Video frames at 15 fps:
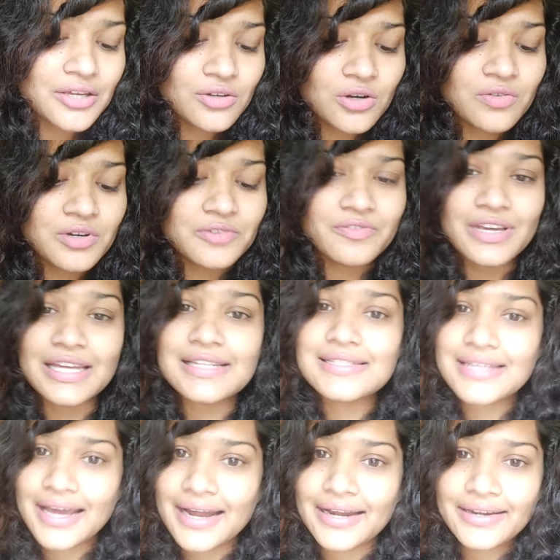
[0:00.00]
over vales
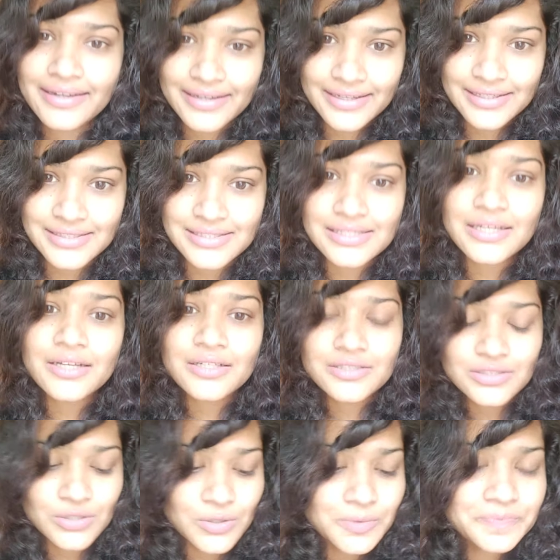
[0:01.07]
and hills.
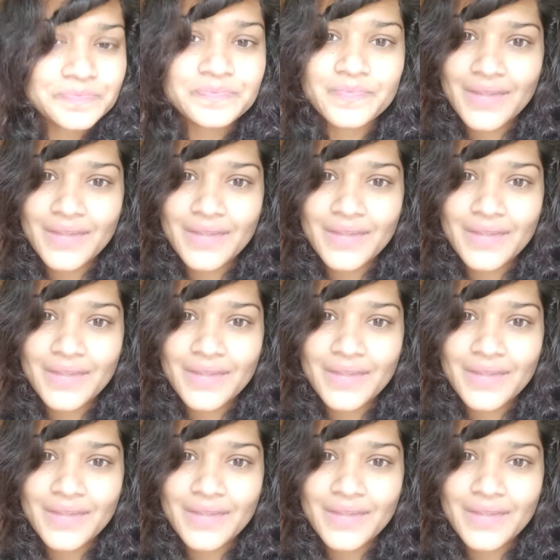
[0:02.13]
So